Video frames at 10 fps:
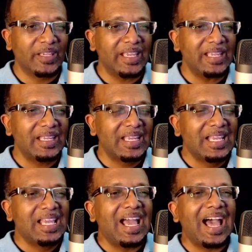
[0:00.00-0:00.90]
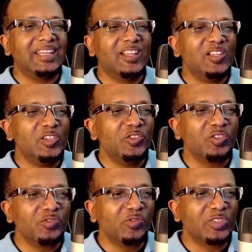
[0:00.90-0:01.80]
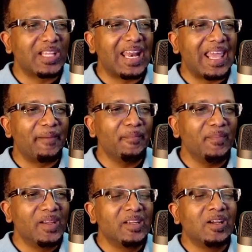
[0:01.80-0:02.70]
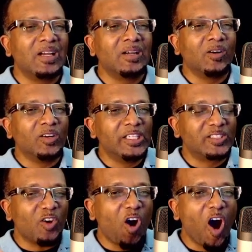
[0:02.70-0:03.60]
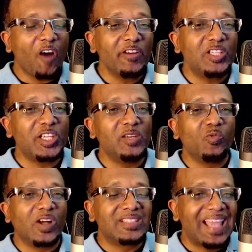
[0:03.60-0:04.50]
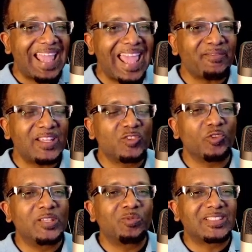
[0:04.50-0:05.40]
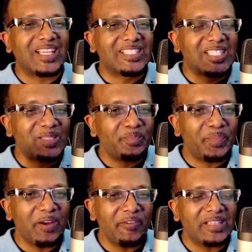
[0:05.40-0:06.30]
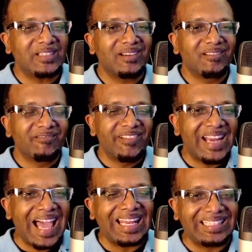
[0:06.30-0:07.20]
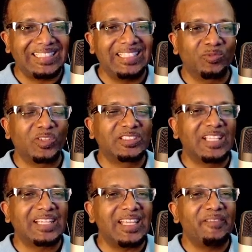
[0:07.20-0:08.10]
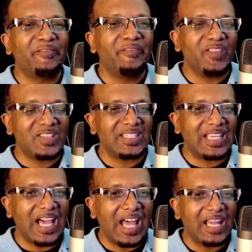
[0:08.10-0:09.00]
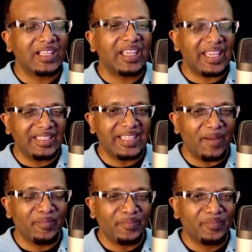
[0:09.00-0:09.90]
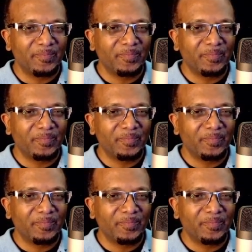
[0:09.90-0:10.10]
Okay? And the New Jerusalem, its origin was heaven, so it was a spirit reality. It was not a physical kingdom.